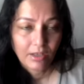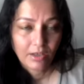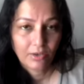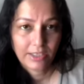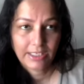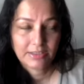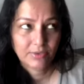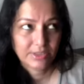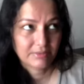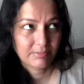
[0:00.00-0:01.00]
Okay, so
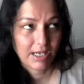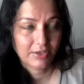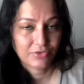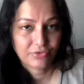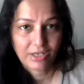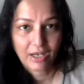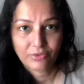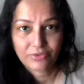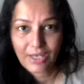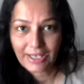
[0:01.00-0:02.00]
it's March now,
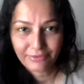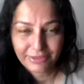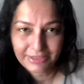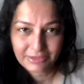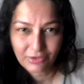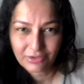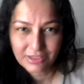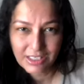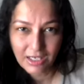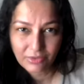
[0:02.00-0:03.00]
so I really did
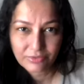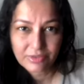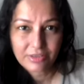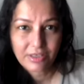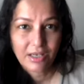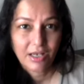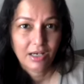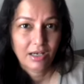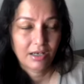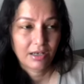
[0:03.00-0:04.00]
not count
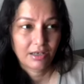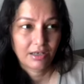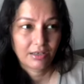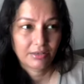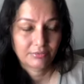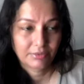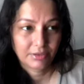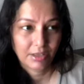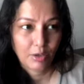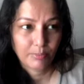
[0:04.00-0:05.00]

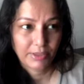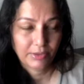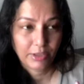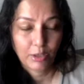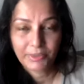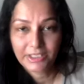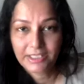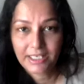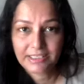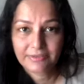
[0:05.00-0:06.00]
how many
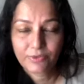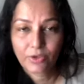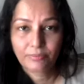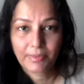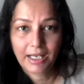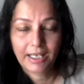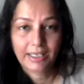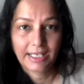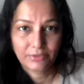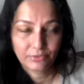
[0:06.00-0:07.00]
days have gone by.
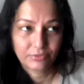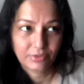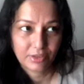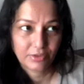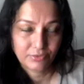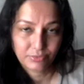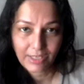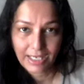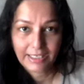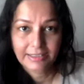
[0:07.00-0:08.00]
I don't do
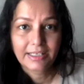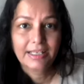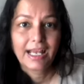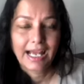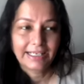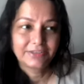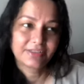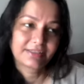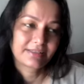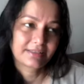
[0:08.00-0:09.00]
that. I
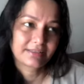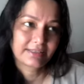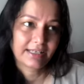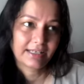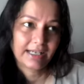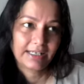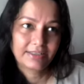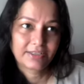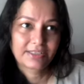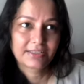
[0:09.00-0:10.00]
just
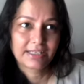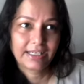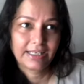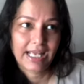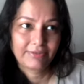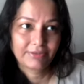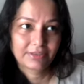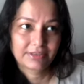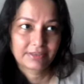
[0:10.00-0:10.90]
kind of have a